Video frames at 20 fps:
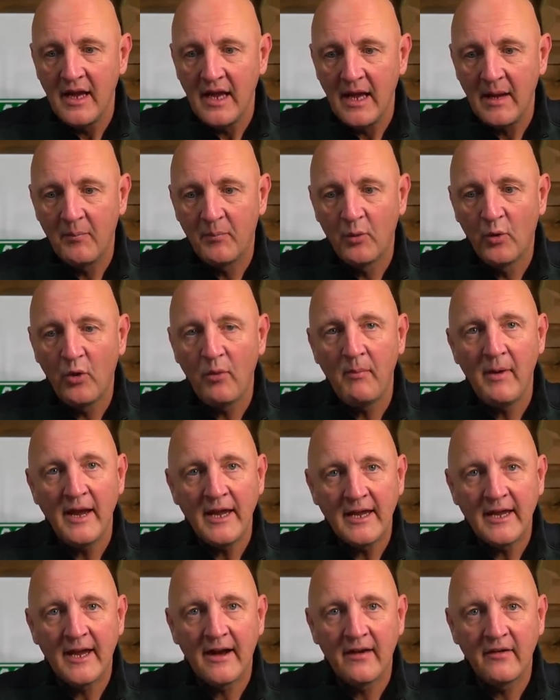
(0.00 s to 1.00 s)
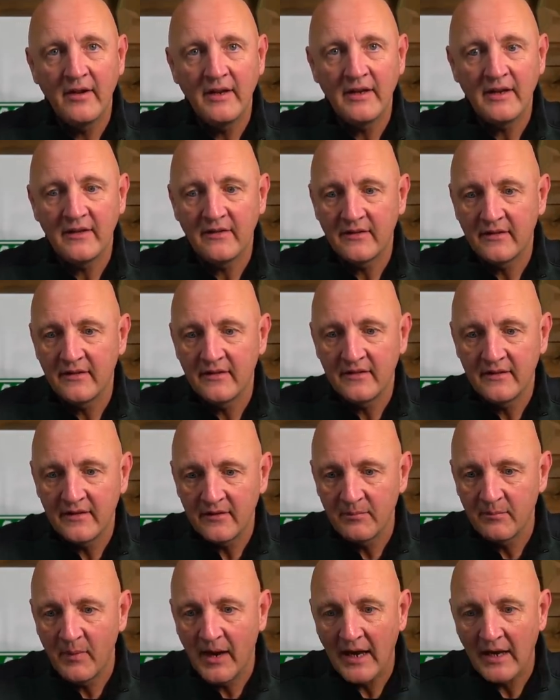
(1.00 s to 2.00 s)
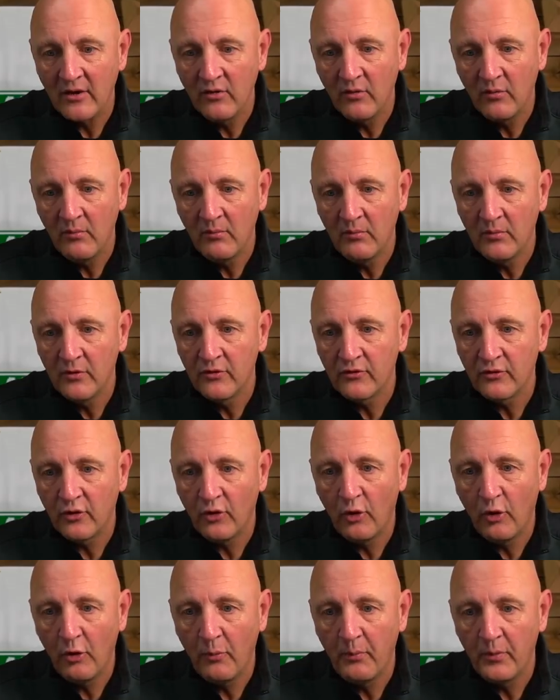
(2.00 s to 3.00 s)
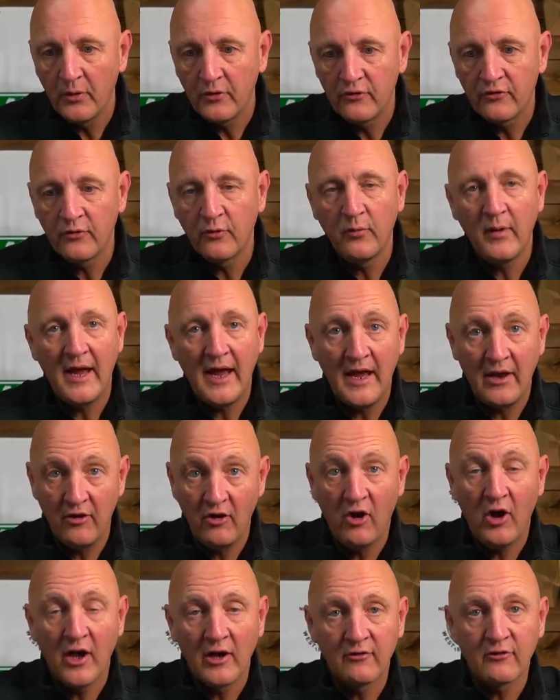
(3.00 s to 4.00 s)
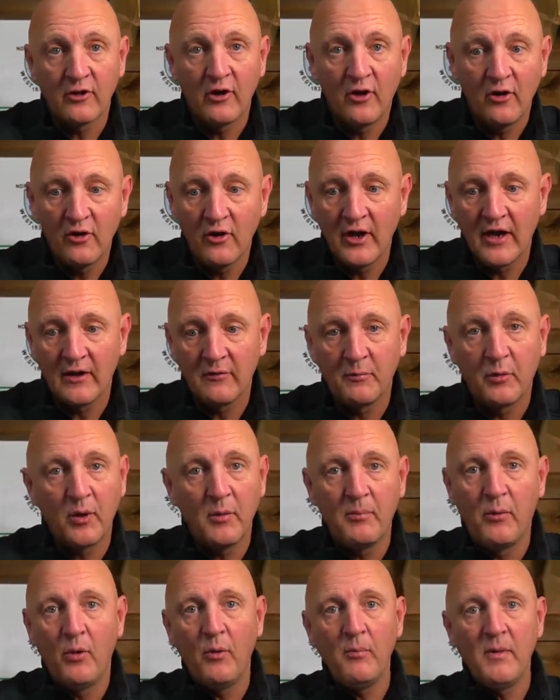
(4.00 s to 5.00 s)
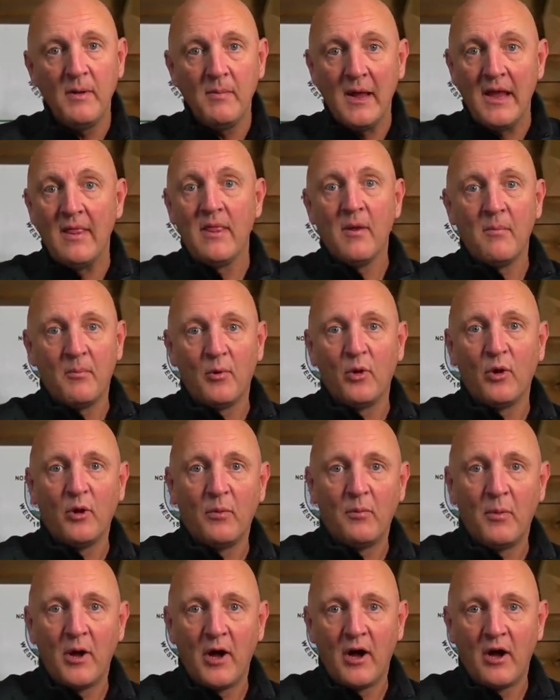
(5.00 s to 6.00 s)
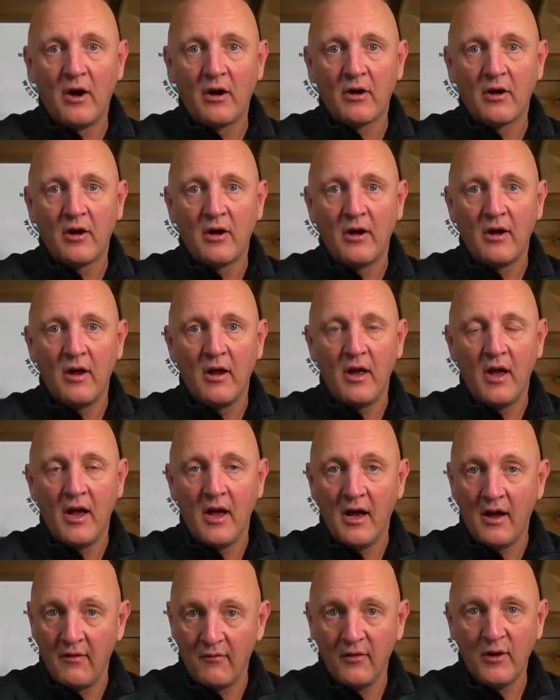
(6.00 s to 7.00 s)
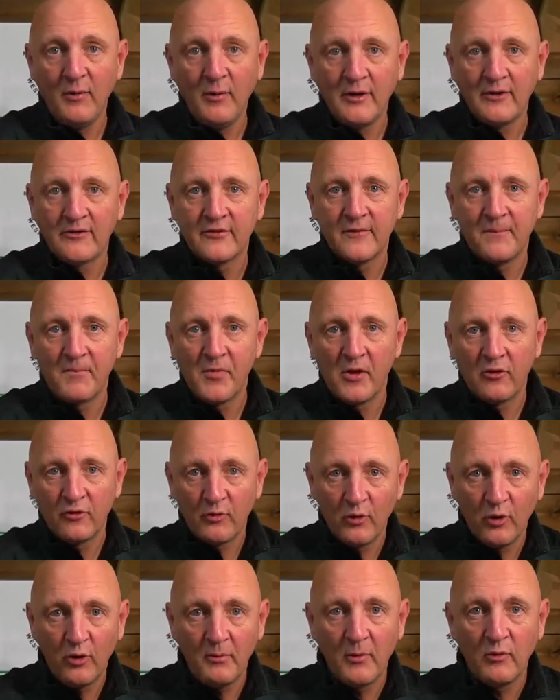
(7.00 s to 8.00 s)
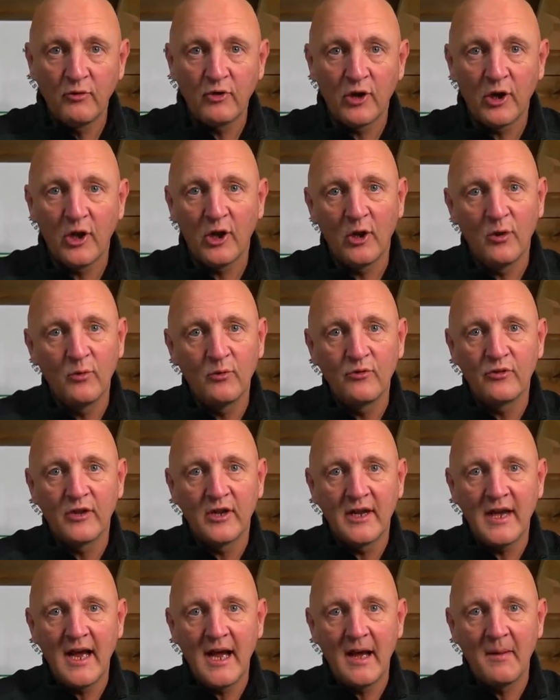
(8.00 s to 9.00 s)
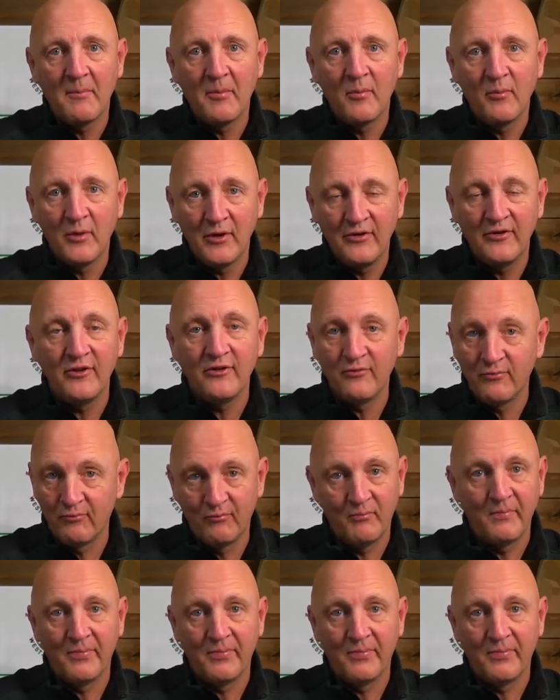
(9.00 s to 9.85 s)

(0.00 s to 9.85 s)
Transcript: it brought my carry distances, my numbers, up to where not as long as, but it put me in the ballpark uh, of Lewis. So it almost closed the gap, which is,